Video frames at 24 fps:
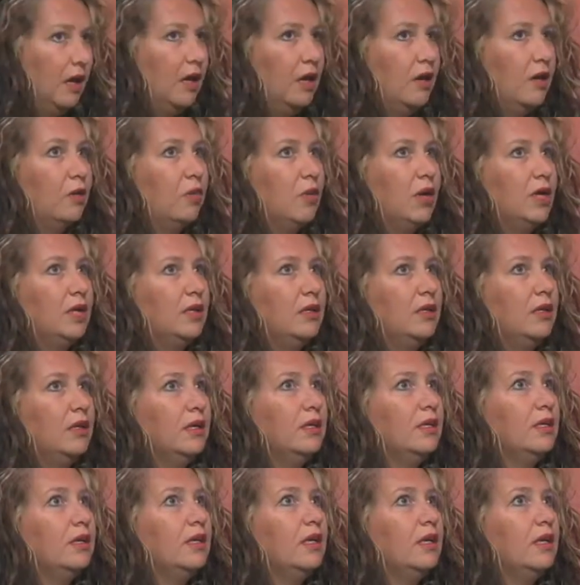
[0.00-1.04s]
Well,
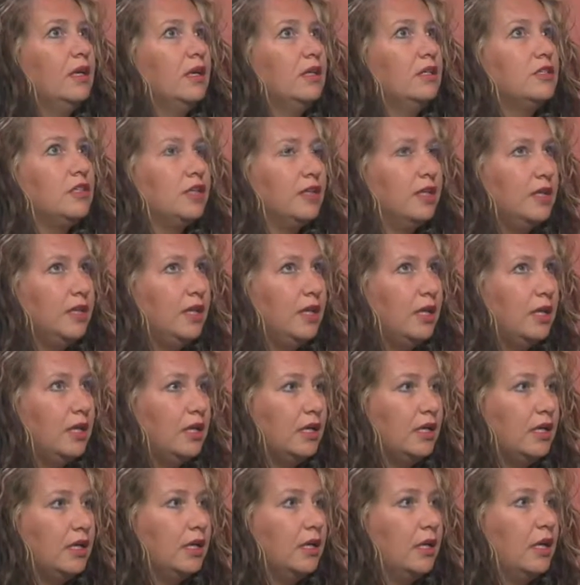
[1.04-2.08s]
during the
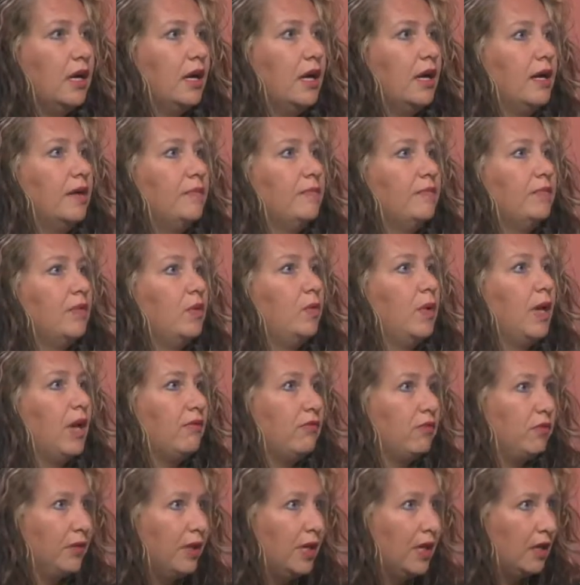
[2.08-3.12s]
year, we have
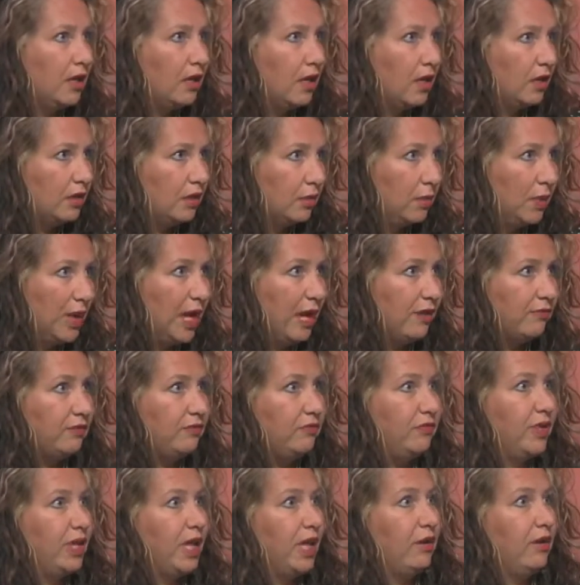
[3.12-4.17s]
a reading log that we have to
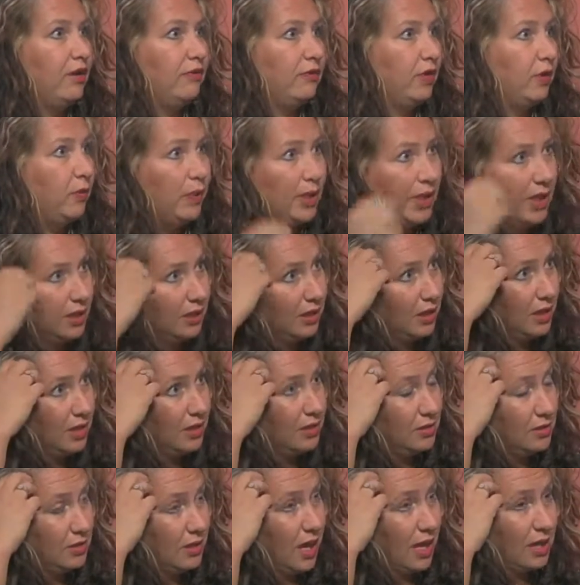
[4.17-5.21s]
fill out every week that
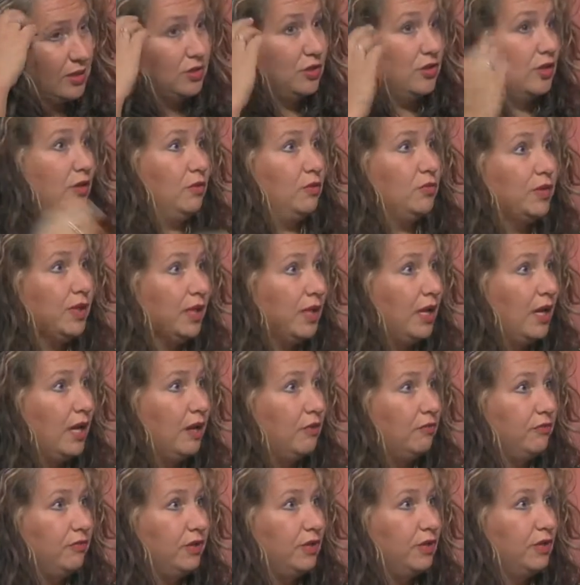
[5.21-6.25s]
is actually really
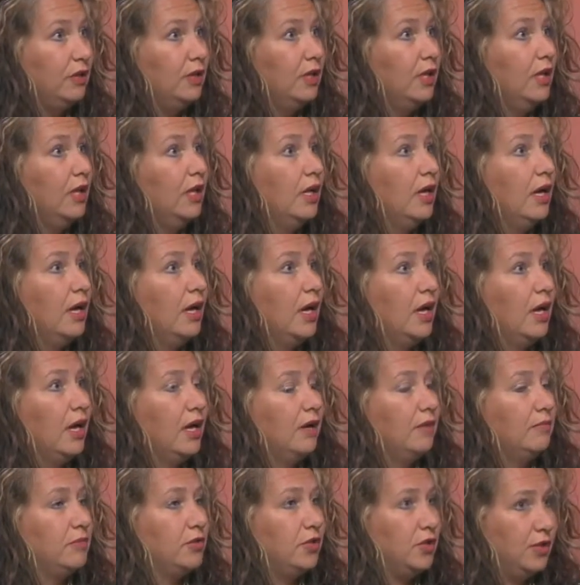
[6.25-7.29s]
helpful
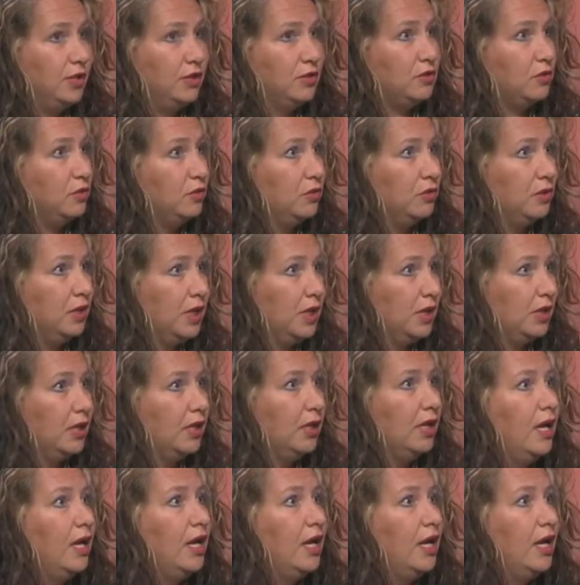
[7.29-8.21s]
during the school year.